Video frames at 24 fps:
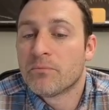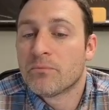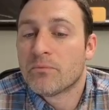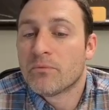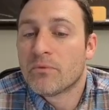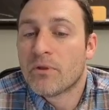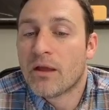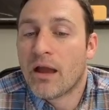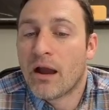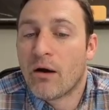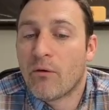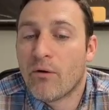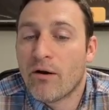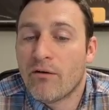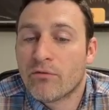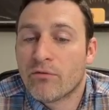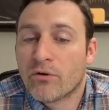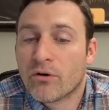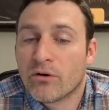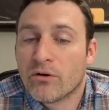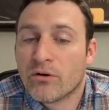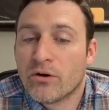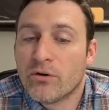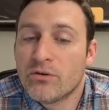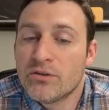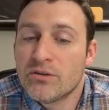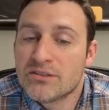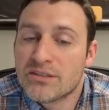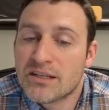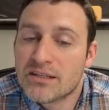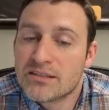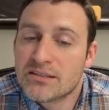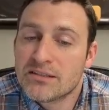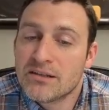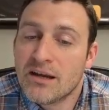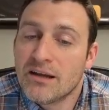However, notice
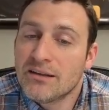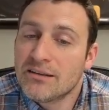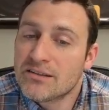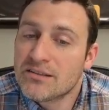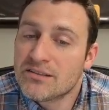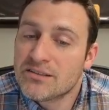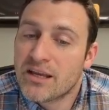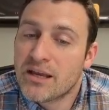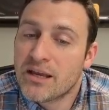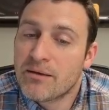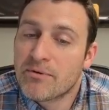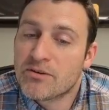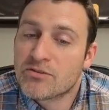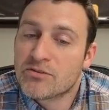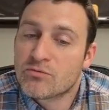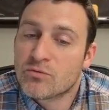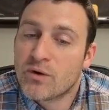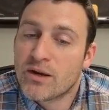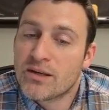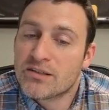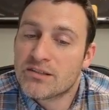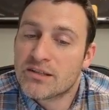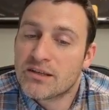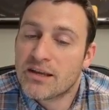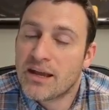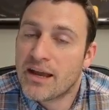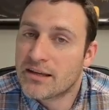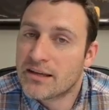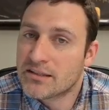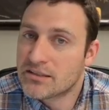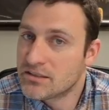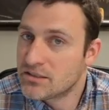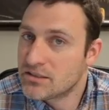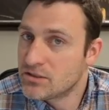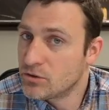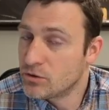that's not the same as raising
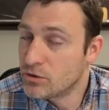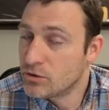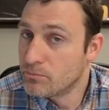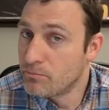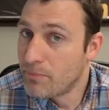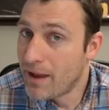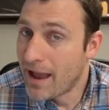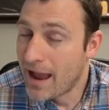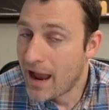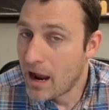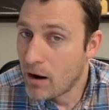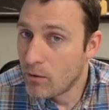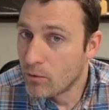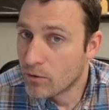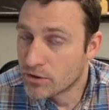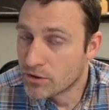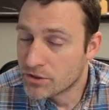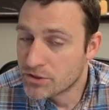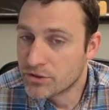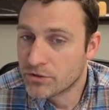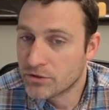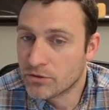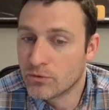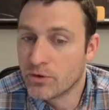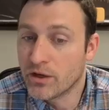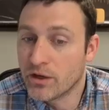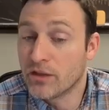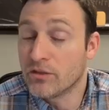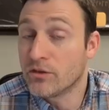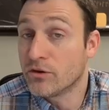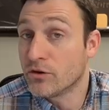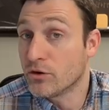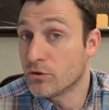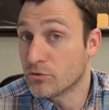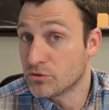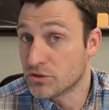x to the power 2 in
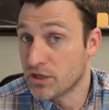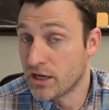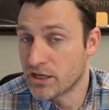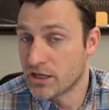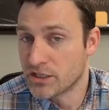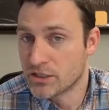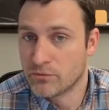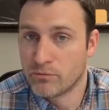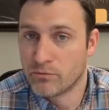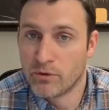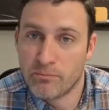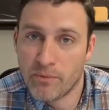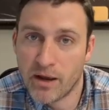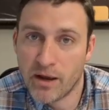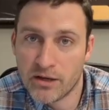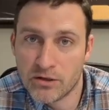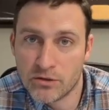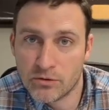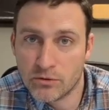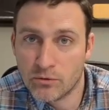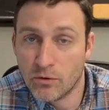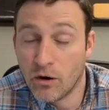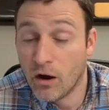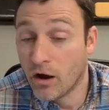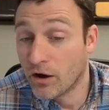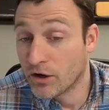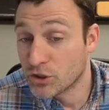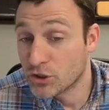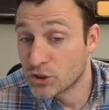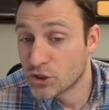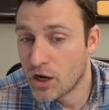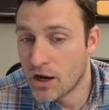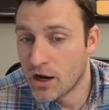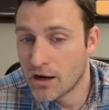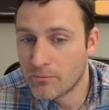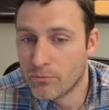the notation we might do on a
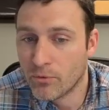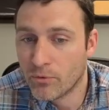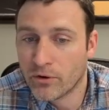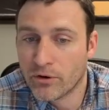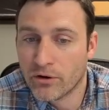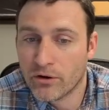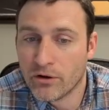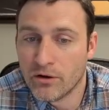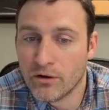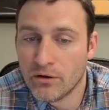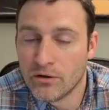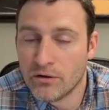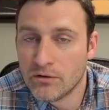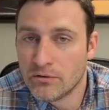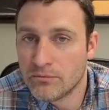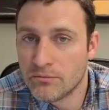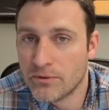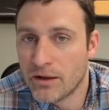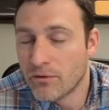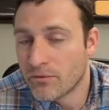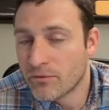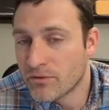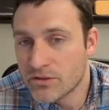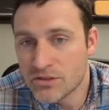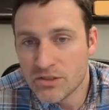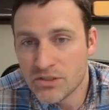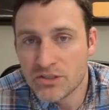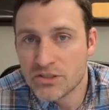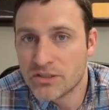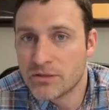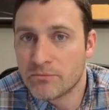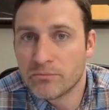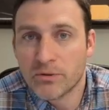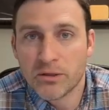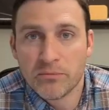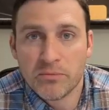chalkboard. Now, this is
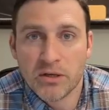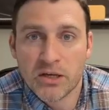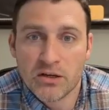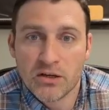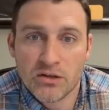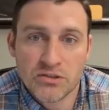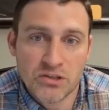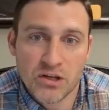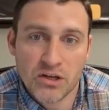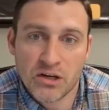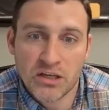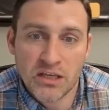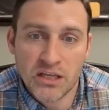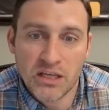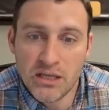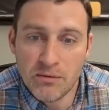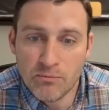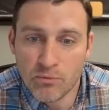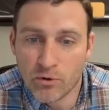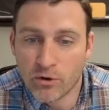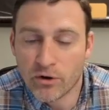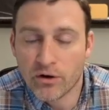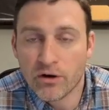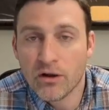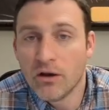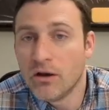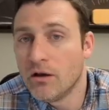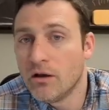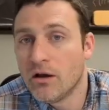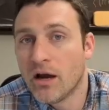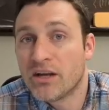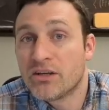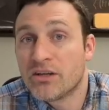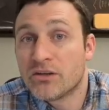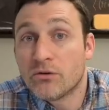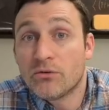simply because on a keyboard,
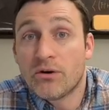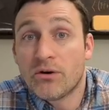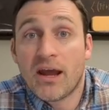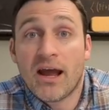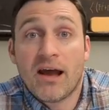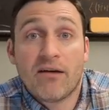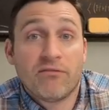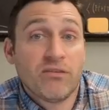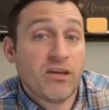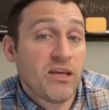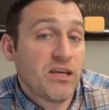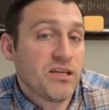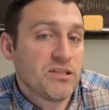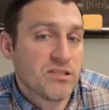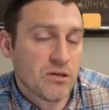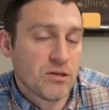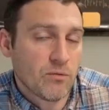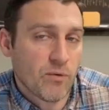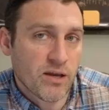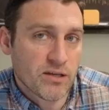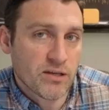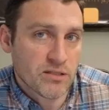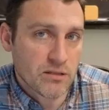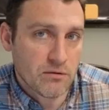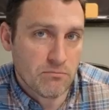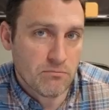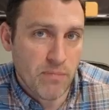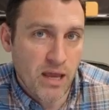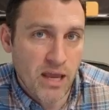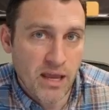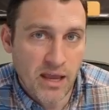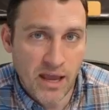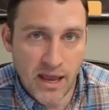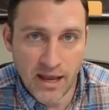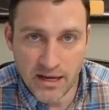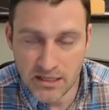I don't have easy ways to
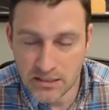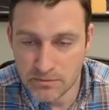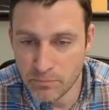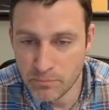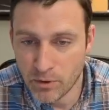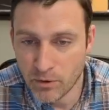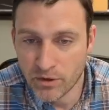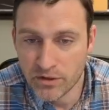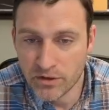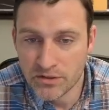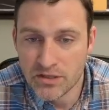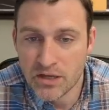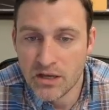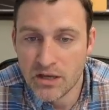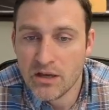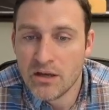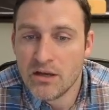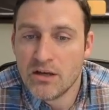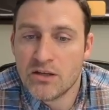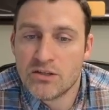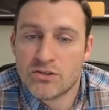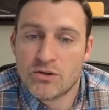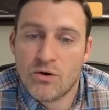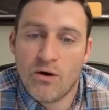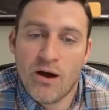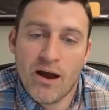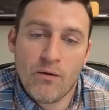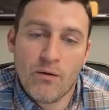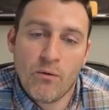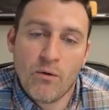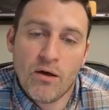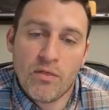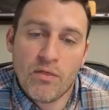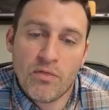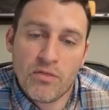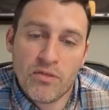make exponents. So I
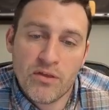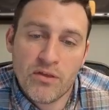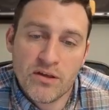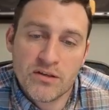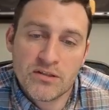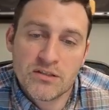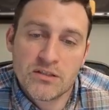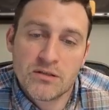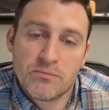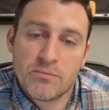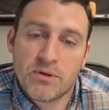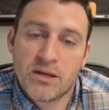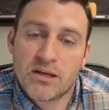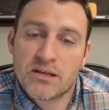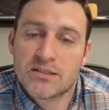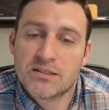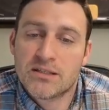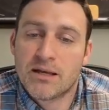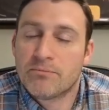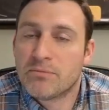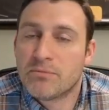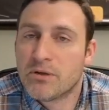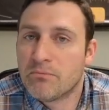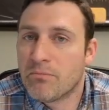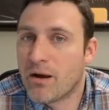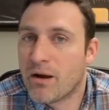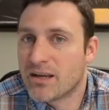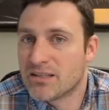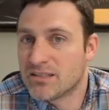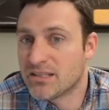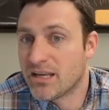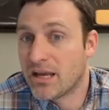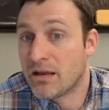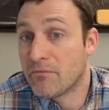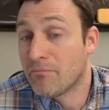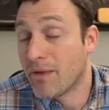want this to be accepted by,
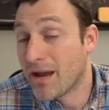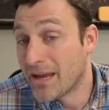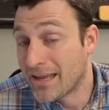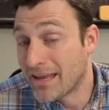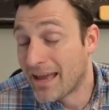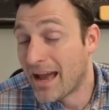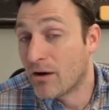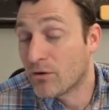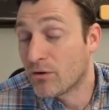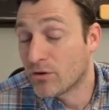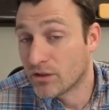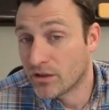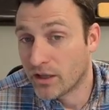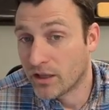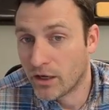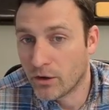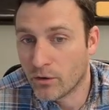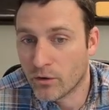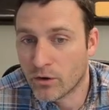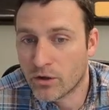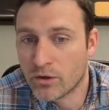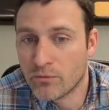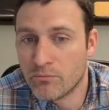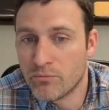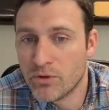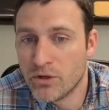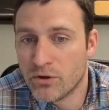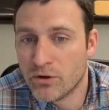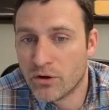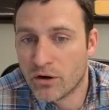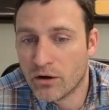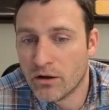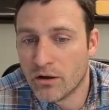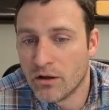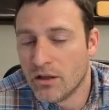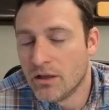say, my calculator or
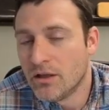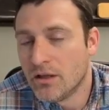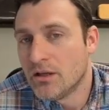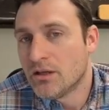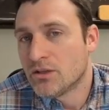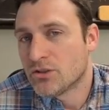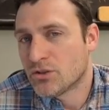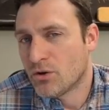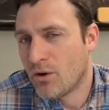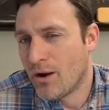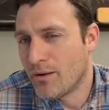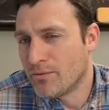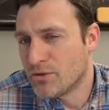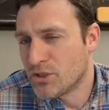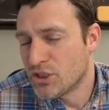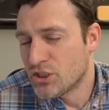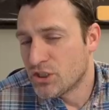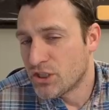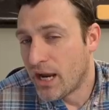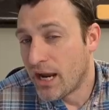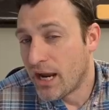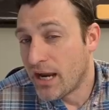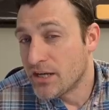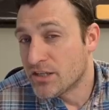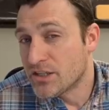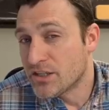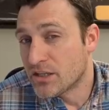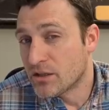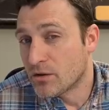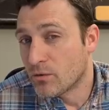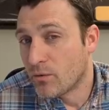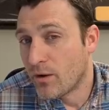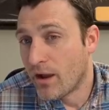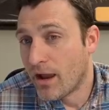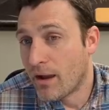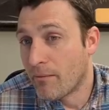computer. So I'm changing the
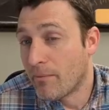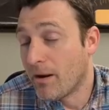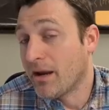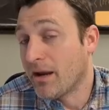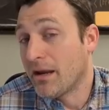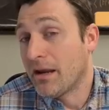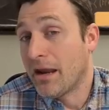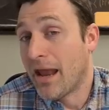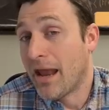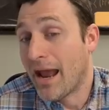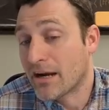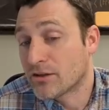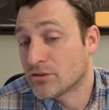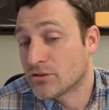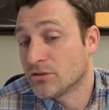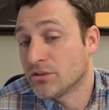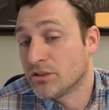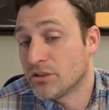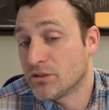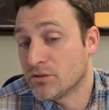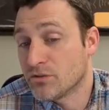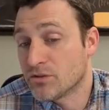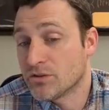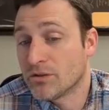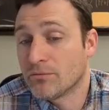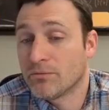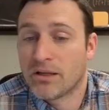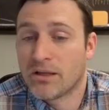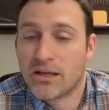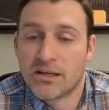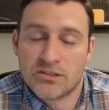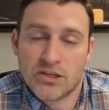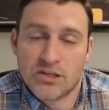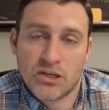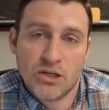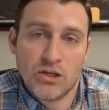way I might naturally do something
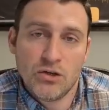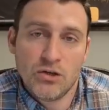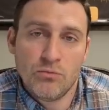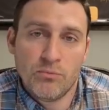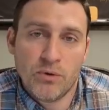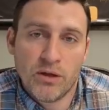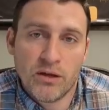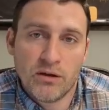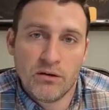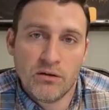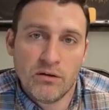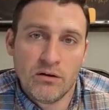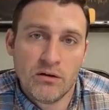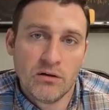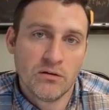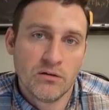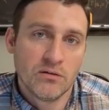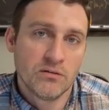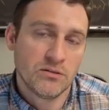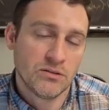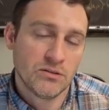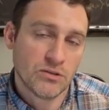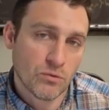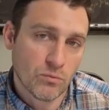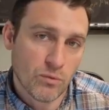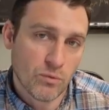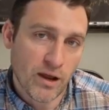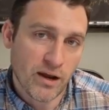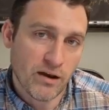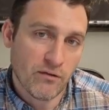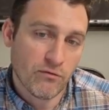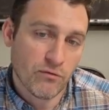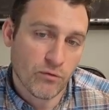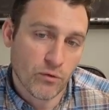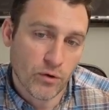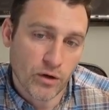as a human to write
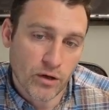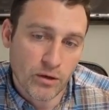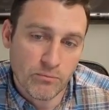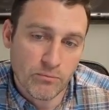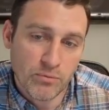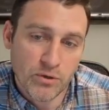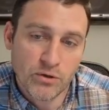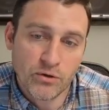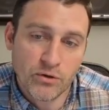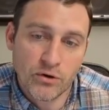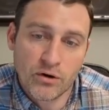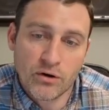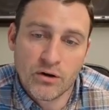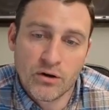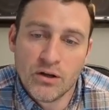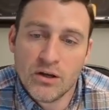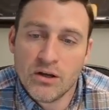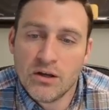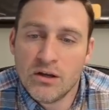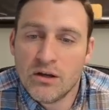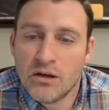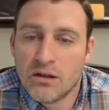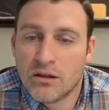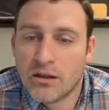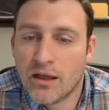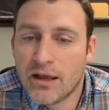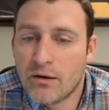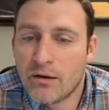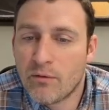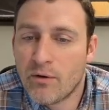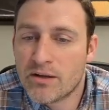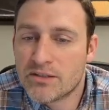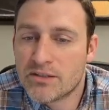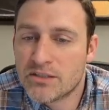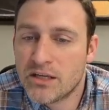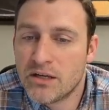it for a computer.
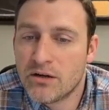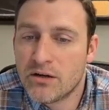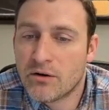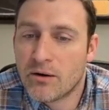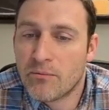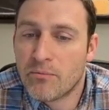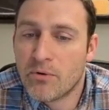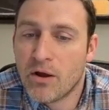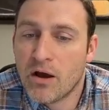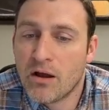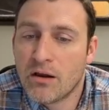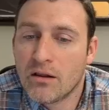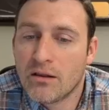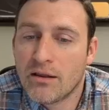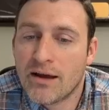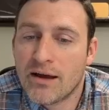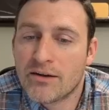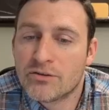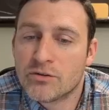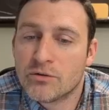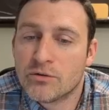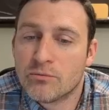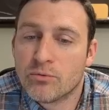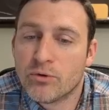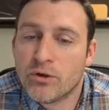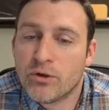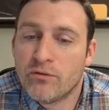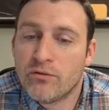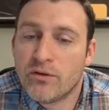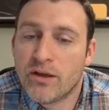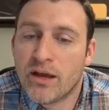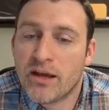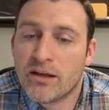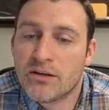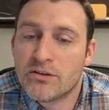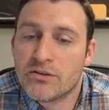Likewise here, I'm not allowed to
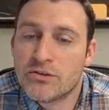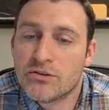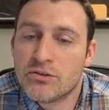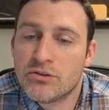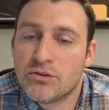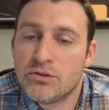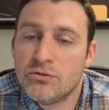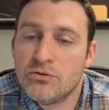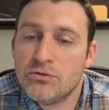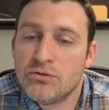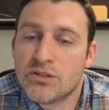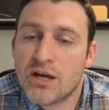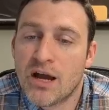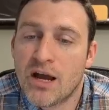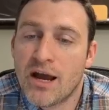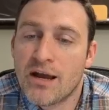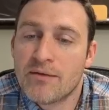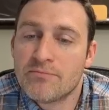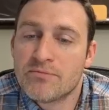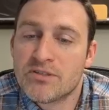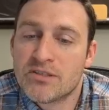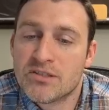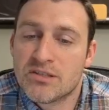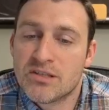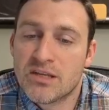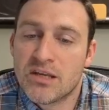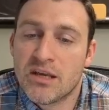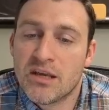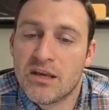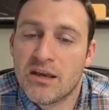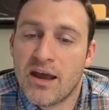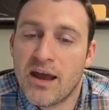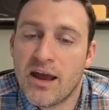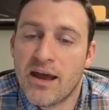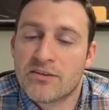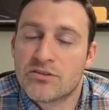abbreviate 2 times
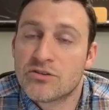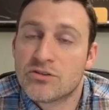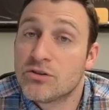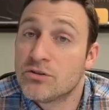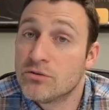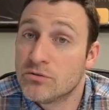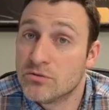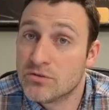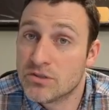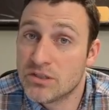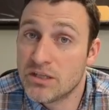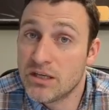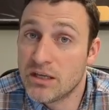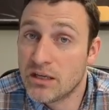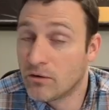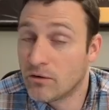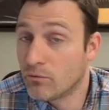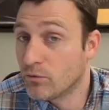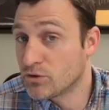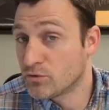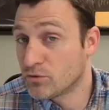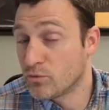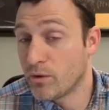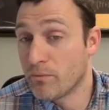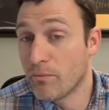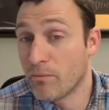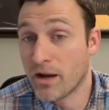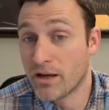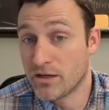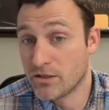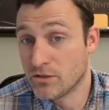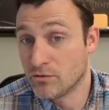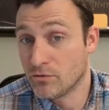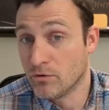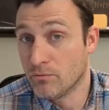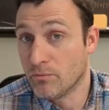z as 2z, which we might
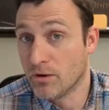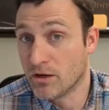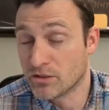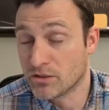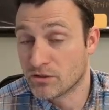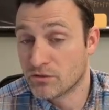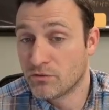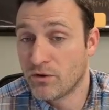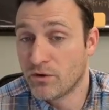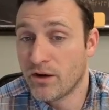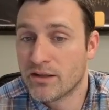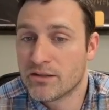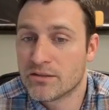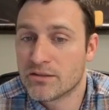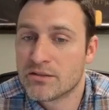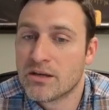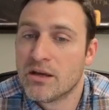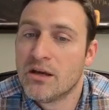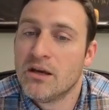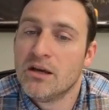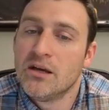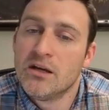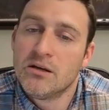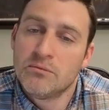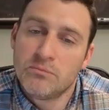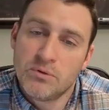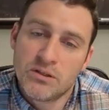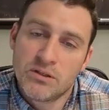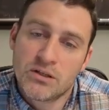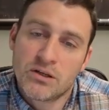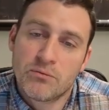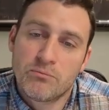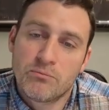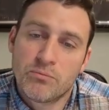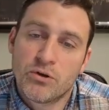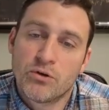do amongst friends, but the
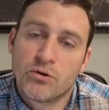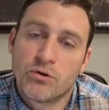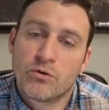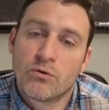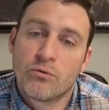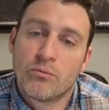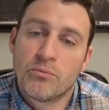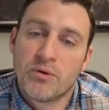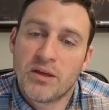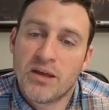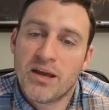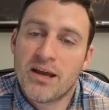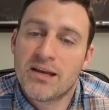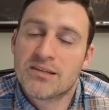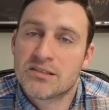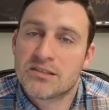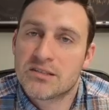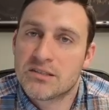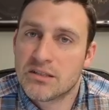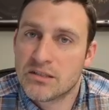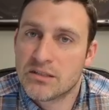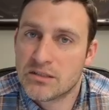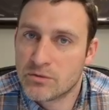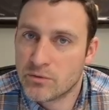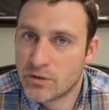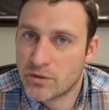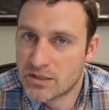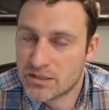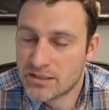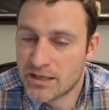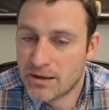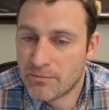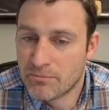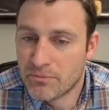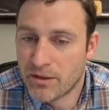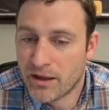computer will be hesitant to
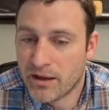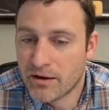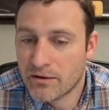accept that.